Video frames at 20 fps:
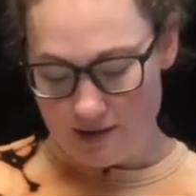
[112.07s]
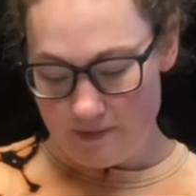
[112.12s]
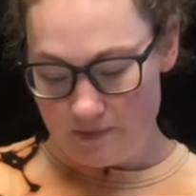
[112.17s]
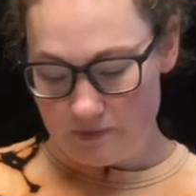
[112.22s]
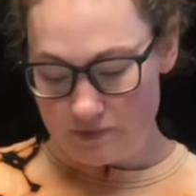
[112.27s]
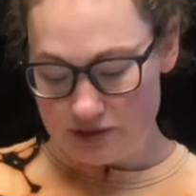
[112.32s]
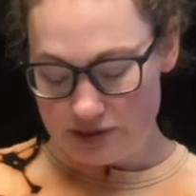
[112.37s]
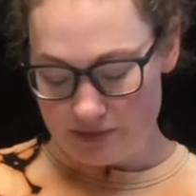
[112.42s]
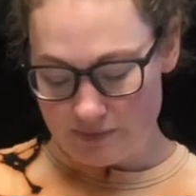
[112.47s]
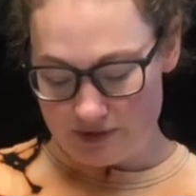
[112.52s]

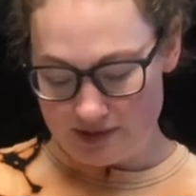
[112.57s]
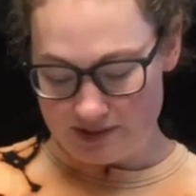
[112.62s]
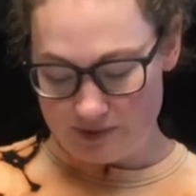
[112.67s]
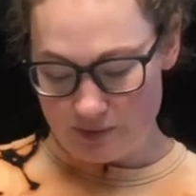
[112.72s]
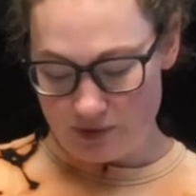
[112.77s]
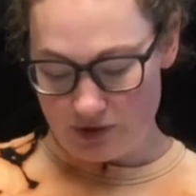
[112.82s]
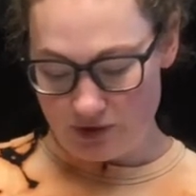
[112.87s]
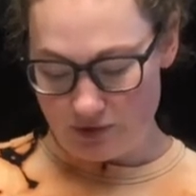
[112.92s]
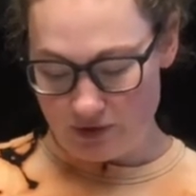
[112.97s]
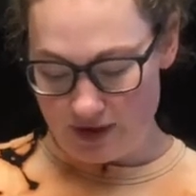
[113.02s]
So I'm gonna
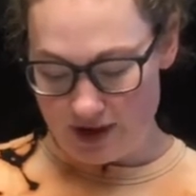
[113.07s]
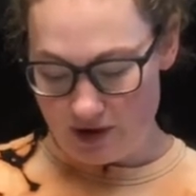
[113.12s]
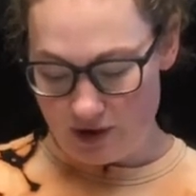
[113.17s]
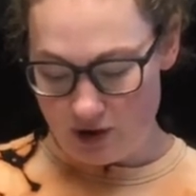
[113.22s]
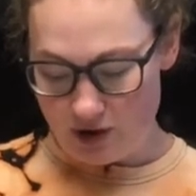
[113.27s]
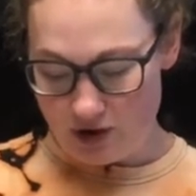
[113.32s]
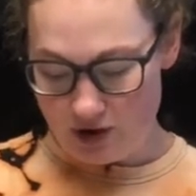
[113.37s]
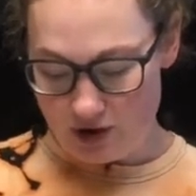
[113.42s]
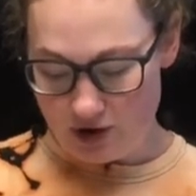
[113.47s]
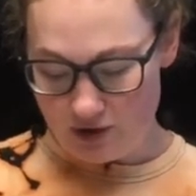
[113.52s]
sprinkle that
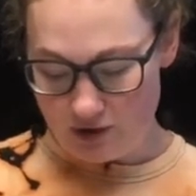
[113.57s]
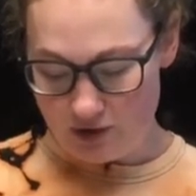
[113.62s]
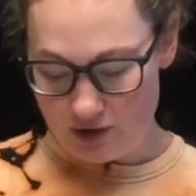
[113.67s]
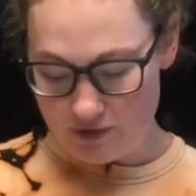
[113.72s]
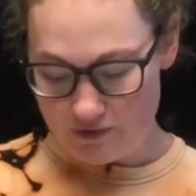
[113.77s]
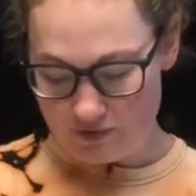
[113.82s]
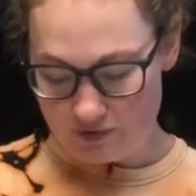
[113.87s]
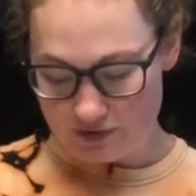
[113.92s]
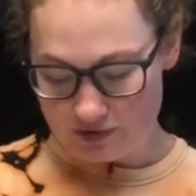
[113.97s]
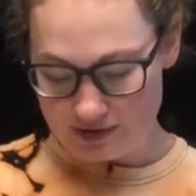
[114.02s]
all
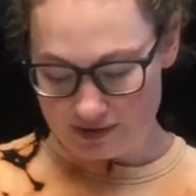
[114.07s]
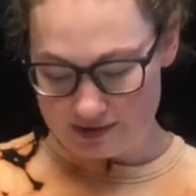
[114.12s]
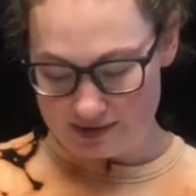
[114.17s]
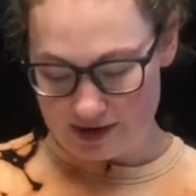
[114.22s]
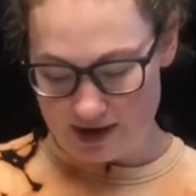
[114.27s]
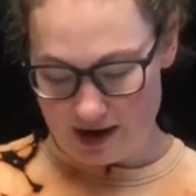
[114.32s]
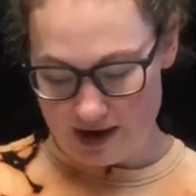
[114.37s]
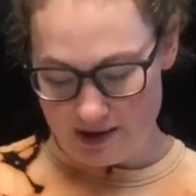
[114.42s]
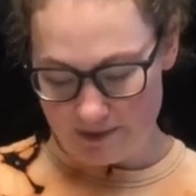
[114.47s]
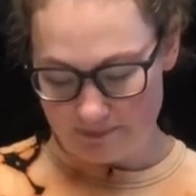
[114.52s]
over the
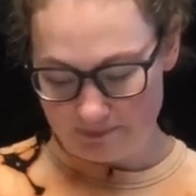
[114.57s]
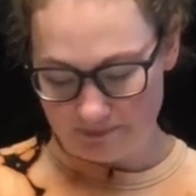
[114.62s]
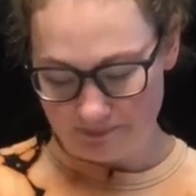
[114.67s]
top.